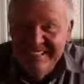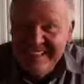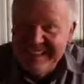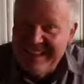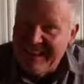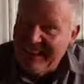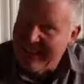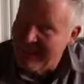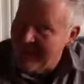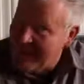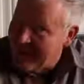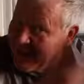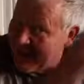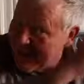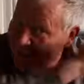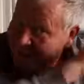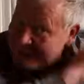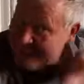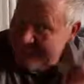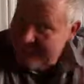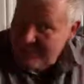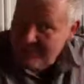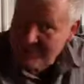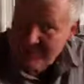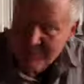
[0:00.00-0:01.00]
And I'd
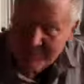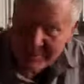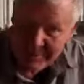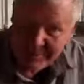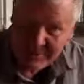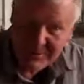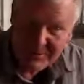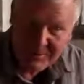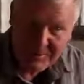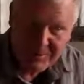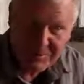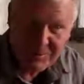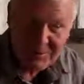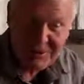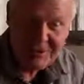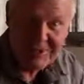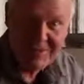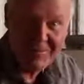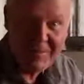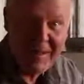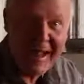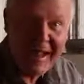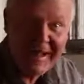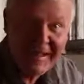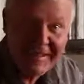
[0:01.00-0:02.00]
actually have to be good and put
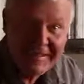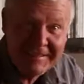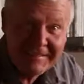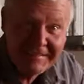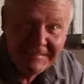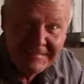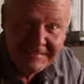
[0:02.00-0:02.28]
shit back.